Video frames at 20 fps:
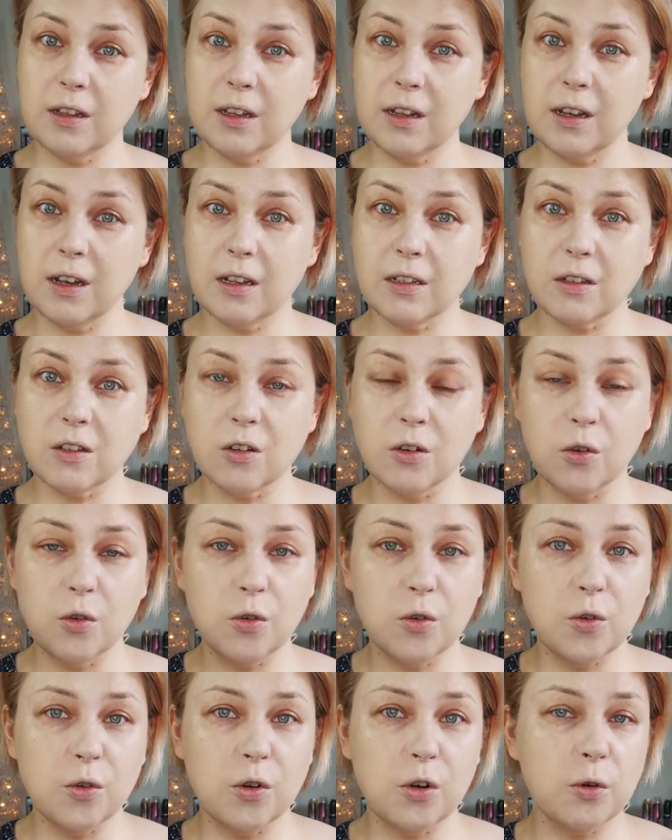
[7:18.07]
that doesn't
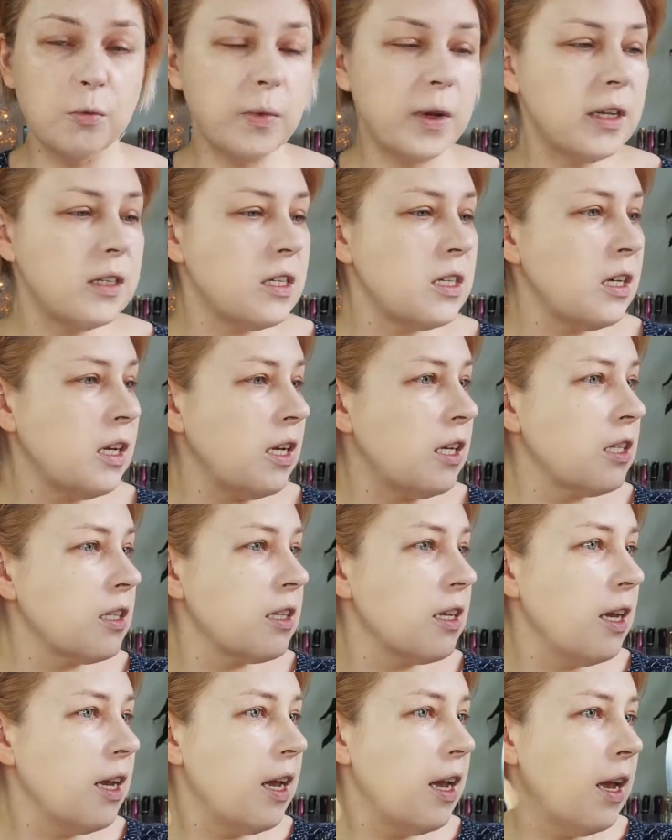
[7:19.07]
look good on my cheeks.